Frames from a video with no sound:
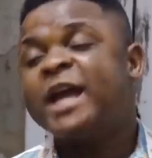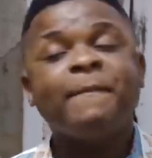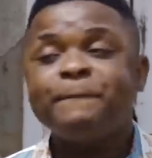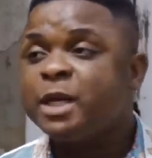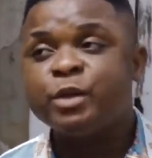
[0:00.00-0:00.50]
I
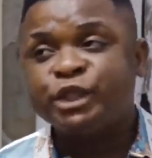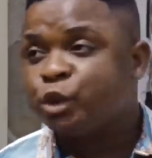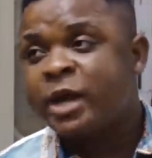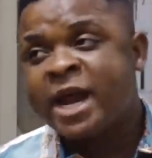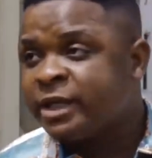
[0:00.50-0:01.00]
can't be with
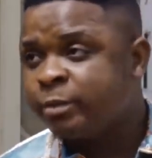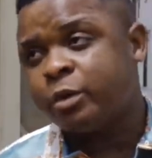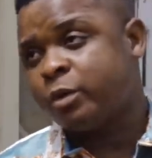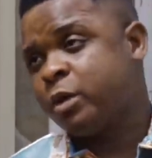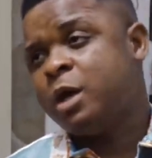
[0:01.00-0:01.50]
you
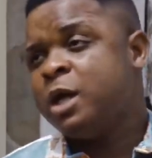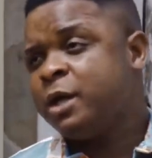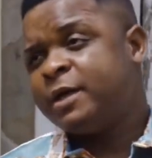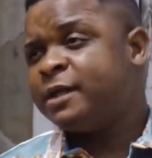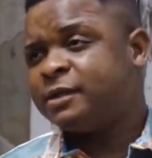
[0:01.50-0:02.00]
anymore.
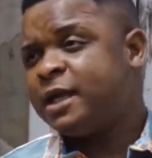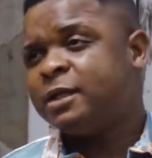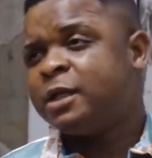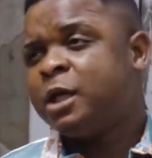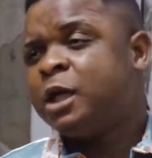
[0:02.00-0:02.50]
You understand?